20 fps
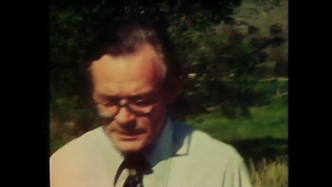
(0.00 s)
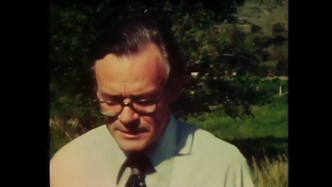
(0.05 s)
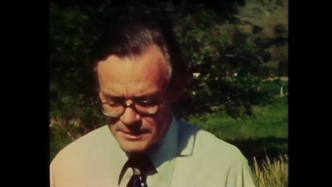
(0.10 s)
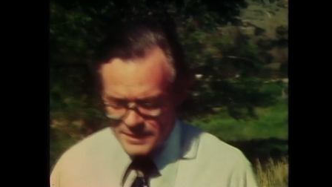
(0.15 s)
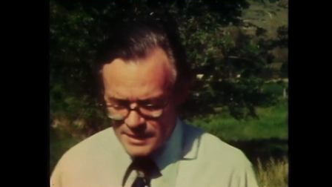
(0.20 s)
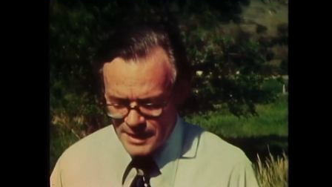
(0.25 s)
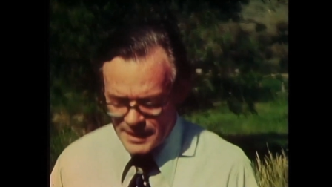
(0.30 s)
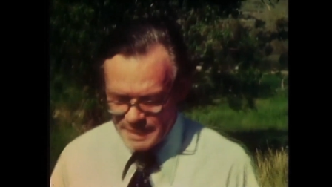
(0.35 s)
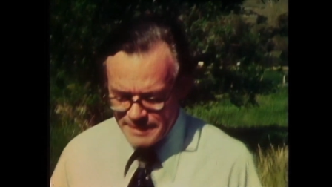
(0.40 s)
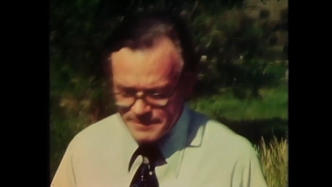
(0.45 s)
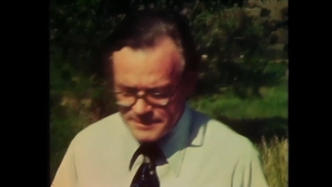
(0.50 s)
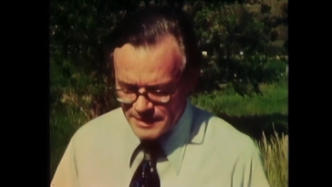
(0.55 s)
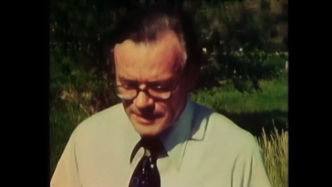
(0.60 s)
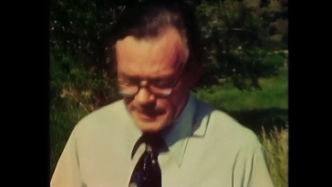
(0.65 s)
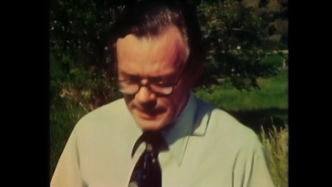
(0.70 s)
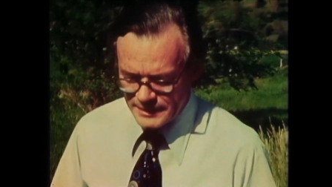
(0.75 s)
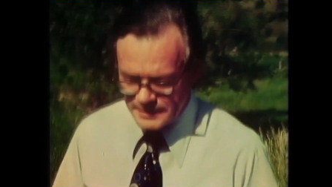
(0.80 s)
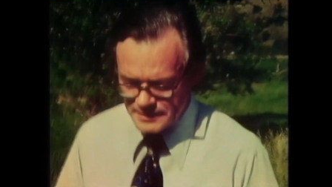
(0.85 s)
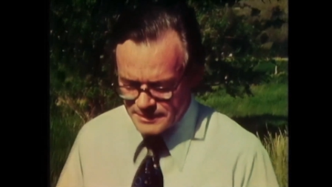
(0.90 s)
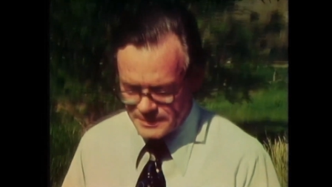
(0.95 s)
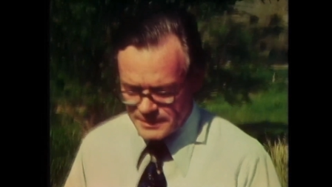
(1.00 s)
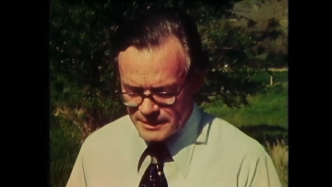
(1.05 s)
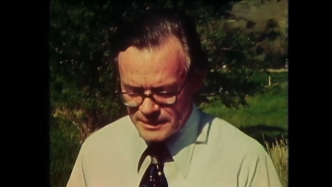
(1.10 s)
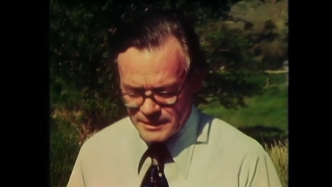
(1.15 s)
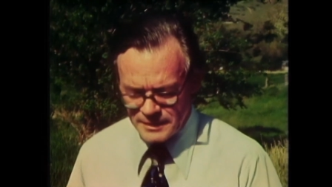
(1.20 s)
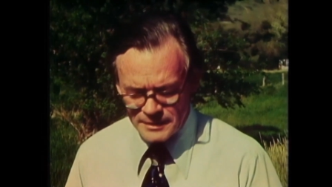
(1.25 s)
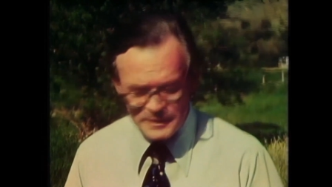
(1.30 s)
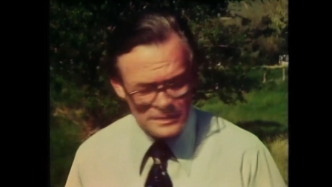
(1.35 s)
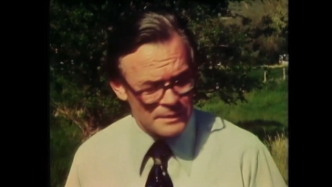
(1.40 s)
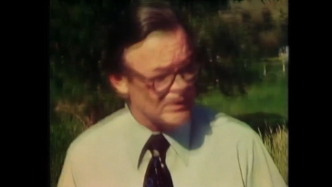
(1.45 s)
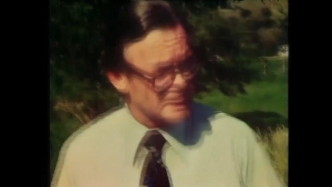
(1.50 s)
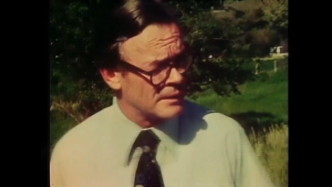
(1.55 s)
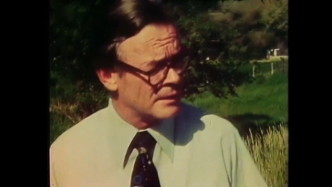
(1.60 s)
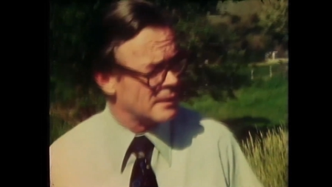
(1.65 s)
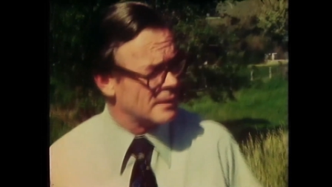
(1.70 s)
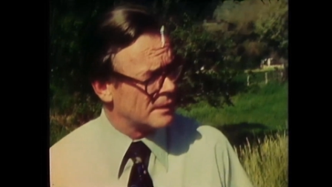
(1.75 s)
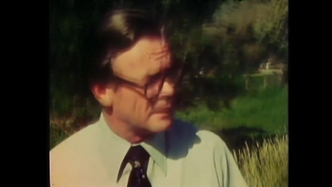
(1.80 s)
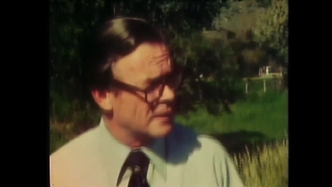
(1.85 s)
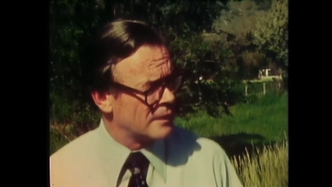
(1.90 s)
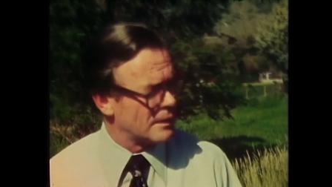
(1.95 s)
the time. In order to recall the
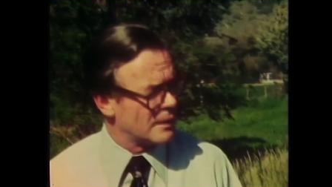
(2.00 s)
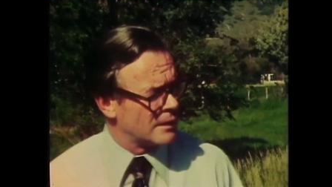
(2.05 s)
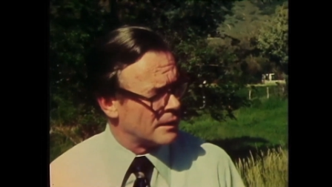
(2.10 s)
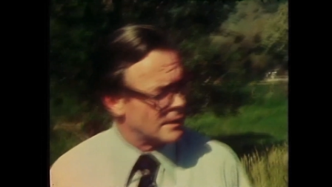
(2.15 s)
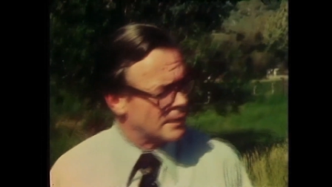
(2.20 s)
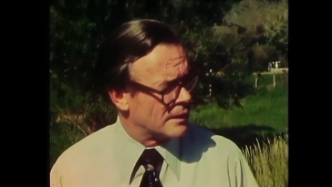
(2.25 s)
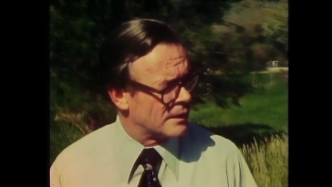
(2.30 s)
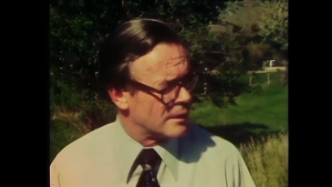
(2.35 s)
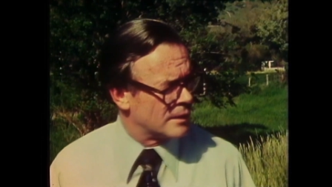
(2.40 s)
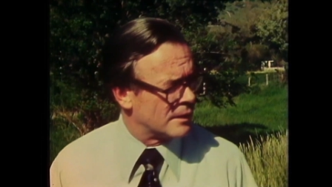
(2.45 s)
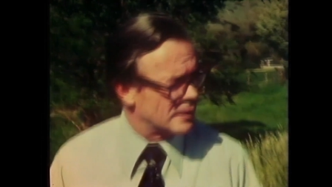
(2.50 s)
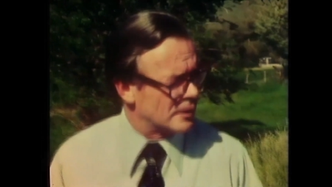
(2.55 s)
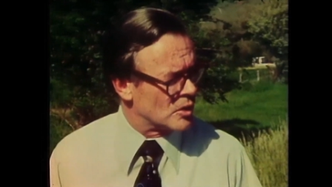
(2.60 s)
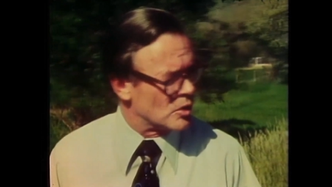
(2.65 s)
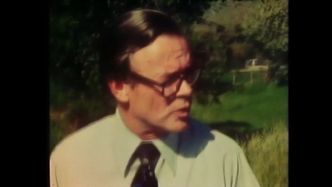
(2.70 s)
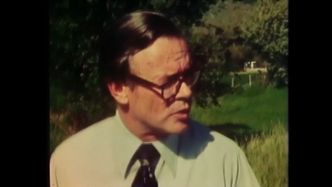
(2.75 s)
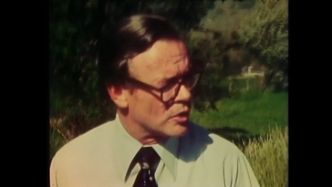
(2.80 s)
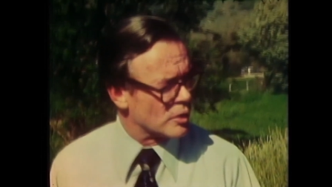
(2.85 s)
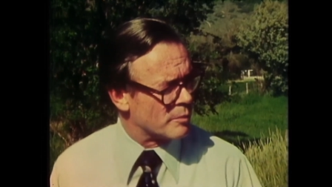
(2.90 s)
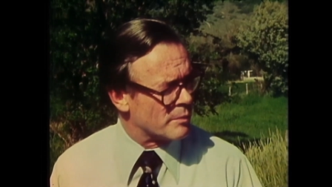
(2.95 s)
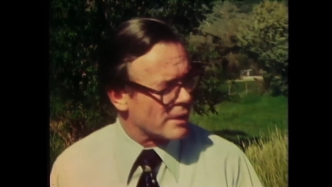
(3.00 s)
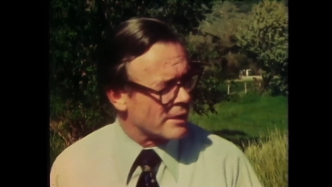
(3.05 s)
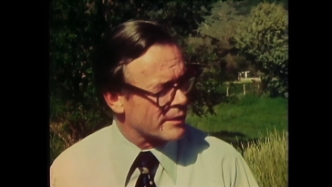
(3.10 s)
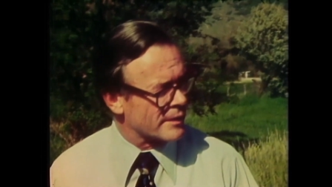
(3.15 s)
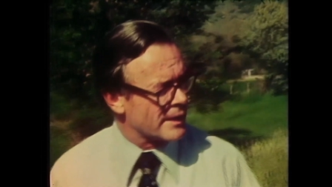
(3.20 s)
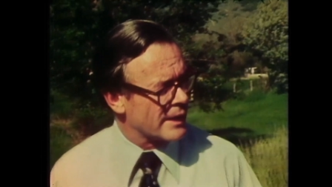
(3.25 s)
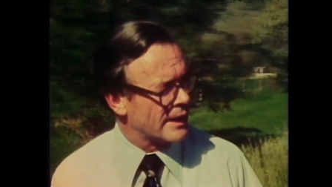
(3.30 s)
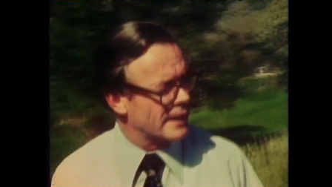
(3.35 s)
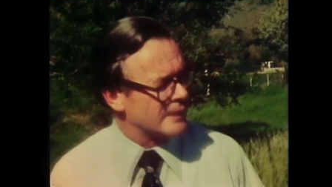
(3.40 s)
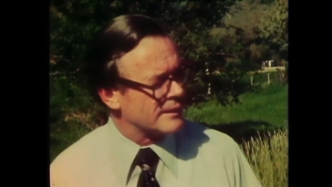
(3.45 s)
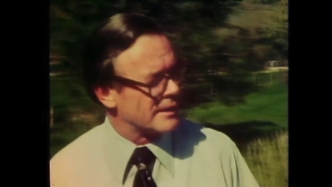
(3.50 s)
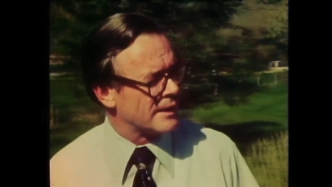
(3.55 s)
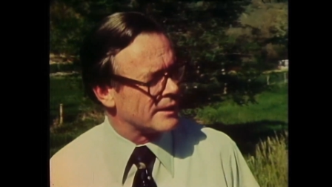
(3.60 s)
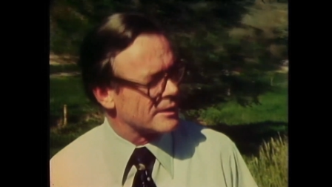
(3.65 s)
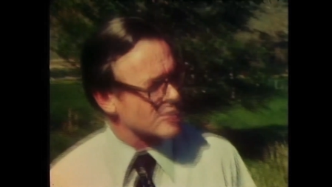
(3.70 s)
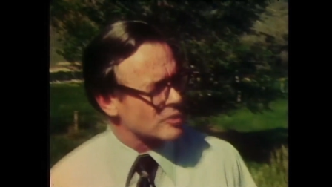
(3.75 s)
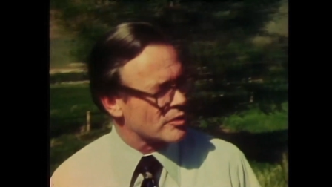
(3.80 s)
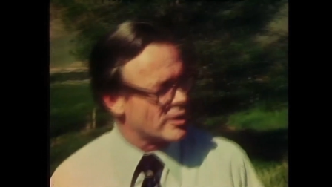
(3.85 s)
events, Pat contacted Dr.